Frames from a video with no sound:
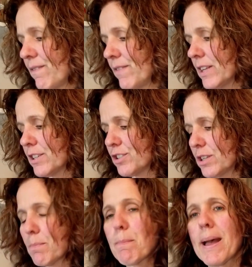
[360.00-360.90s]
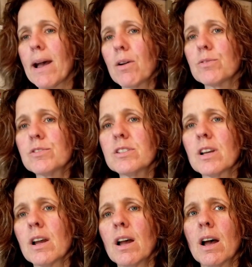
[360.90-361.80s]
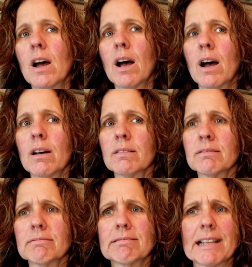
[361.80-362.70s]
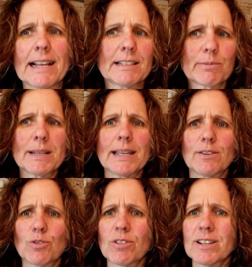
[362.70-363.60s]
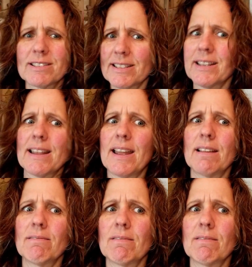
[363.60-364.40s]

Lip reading: finished and bound last week or on Sunday